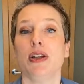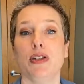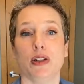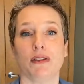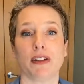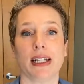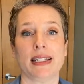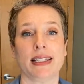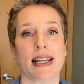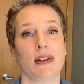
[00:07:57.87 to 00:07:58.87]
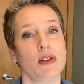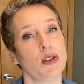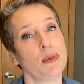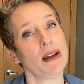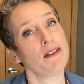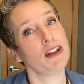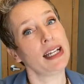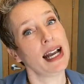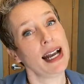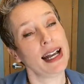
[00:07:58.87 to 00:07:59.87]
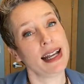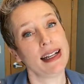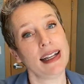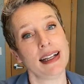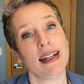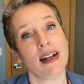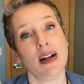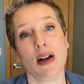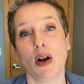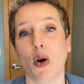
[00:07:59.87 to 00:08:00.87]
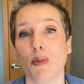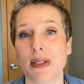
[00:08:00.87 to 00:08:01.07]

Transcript: Don't forget to download my free guide, Home